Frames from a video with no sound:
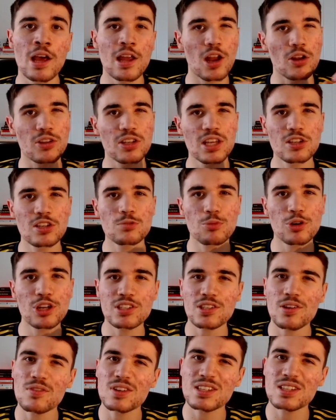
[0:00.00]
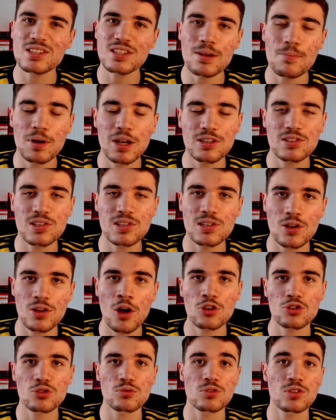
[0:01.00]
Now, Arteta's bringing something similar to this
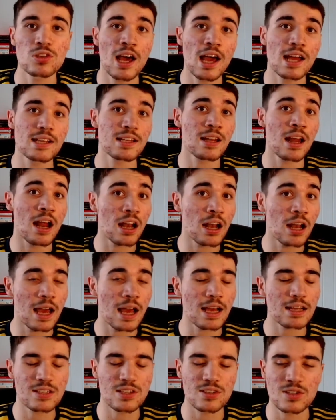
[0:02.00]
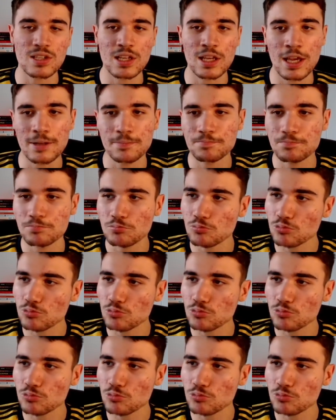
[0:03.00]
Arsenal side. And I like to see it.